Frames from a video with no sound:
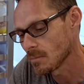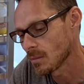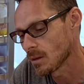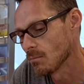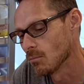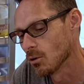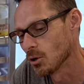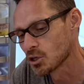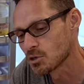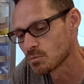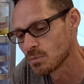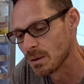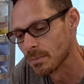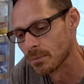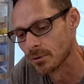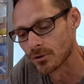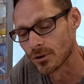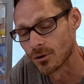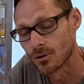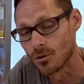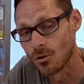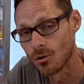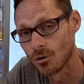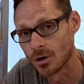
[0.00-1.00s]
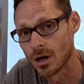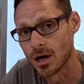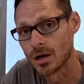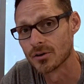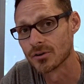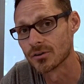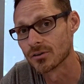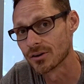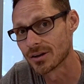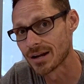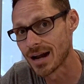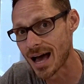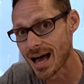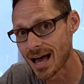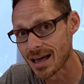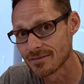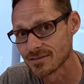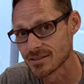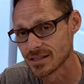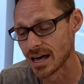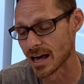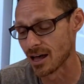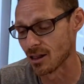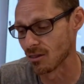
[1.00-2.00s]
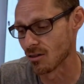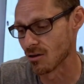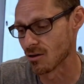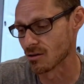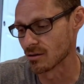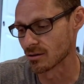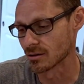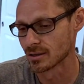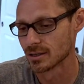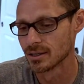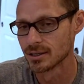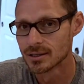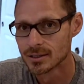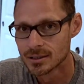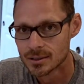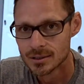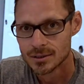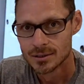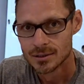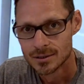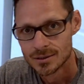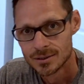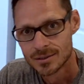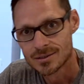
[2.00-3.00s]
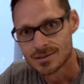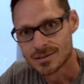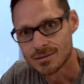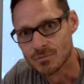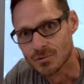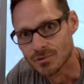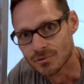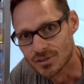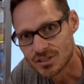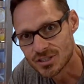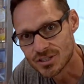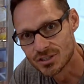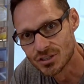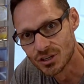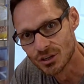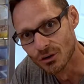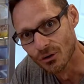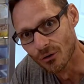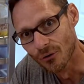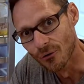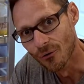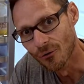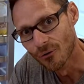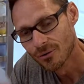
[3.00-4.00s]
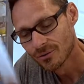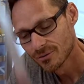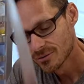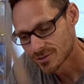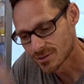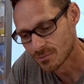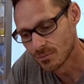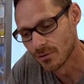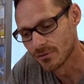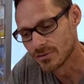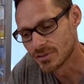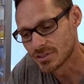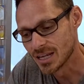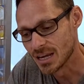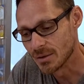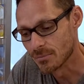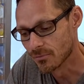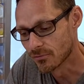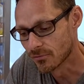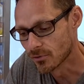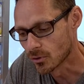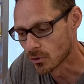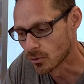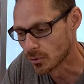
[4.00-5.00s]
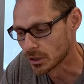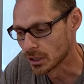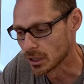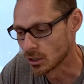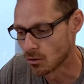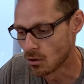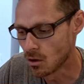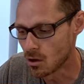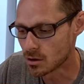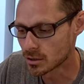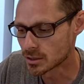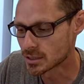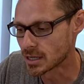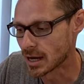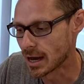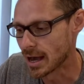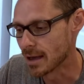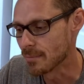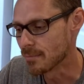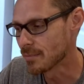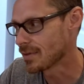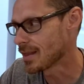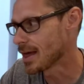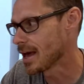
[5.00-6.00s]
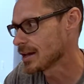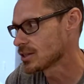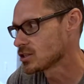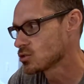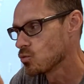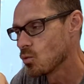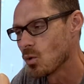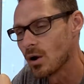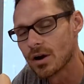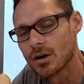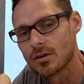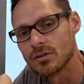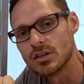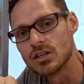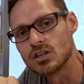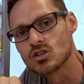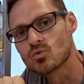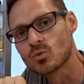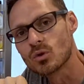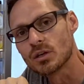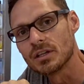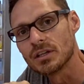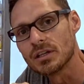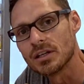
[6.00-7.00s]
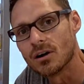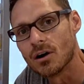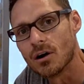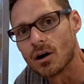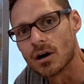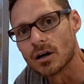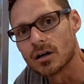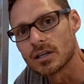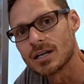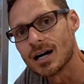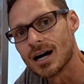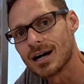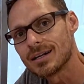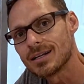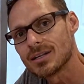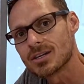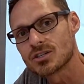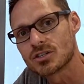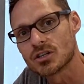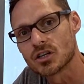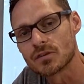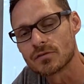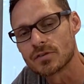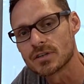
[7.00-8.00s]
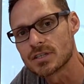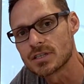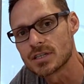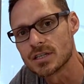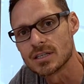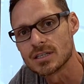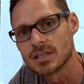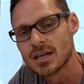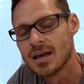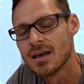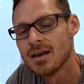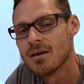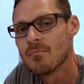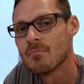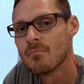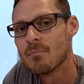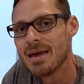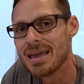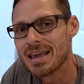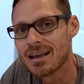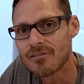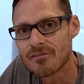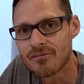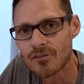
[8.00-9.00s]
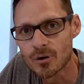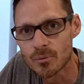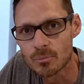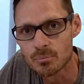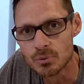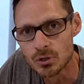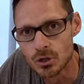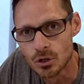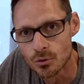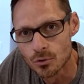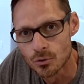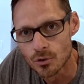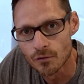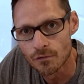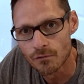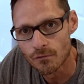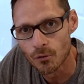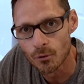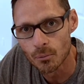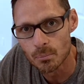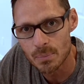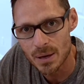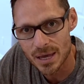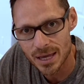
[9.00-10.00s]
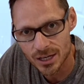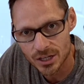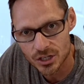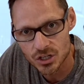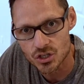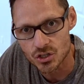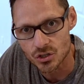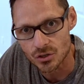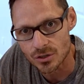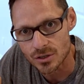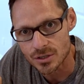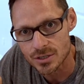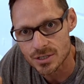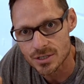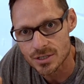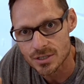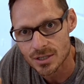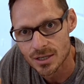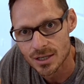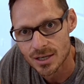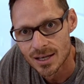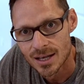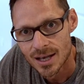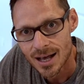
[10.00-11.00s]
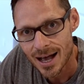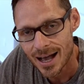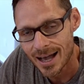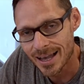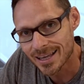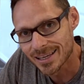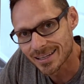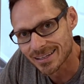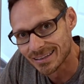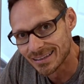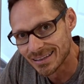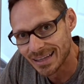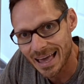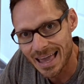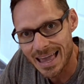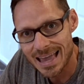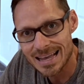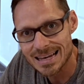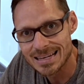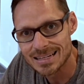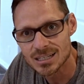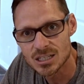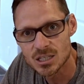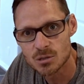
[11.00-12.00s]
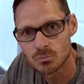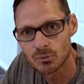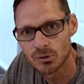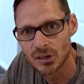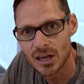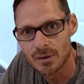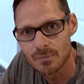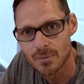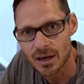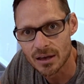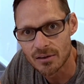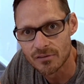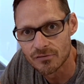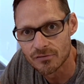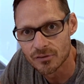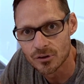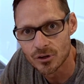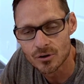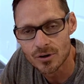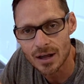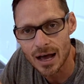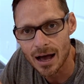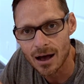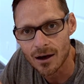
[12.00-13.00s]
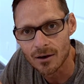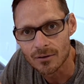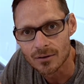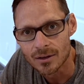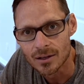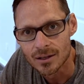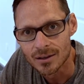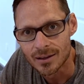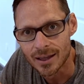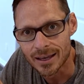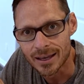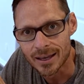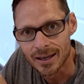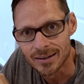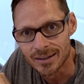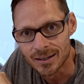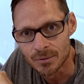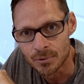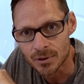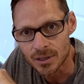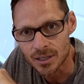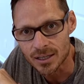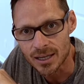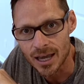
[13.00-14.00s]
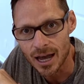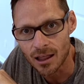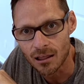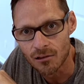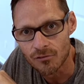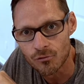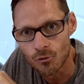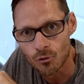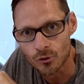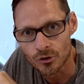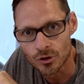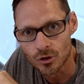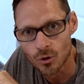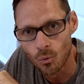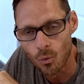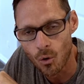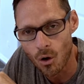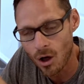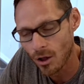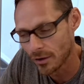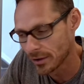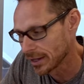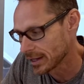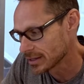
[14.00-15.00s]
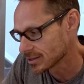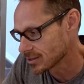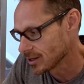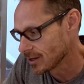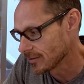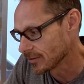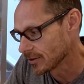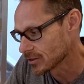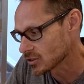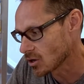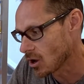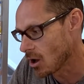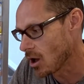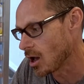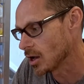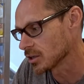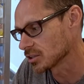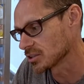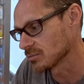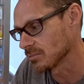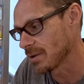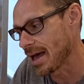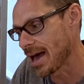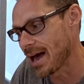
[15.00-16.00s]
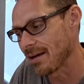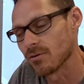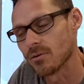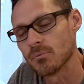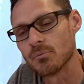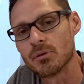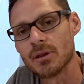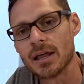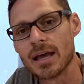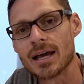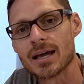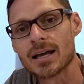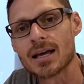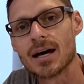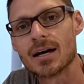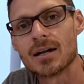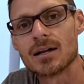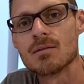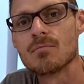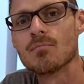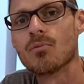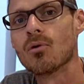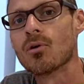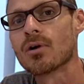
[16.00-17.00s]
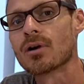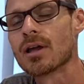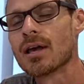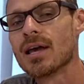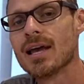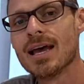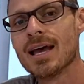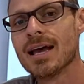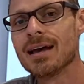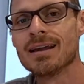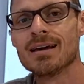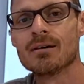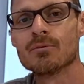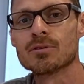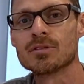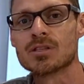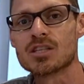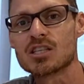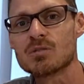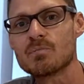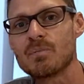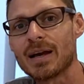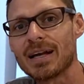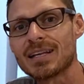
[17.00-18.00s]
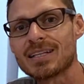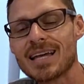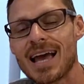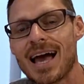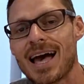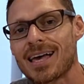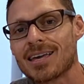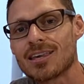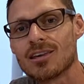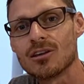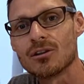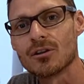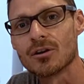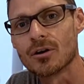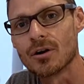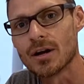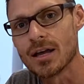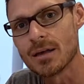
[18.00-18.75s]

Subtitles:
Most people don't hold on to their knives that long. Some of us do. Some of us keep them for a really long time, and that's where these really hard cutting surfaces make for beautiful pictures. I can lay and display my food out like I did with the California walnuts on this awesome Have a Plant cutting board, and it was a spectacular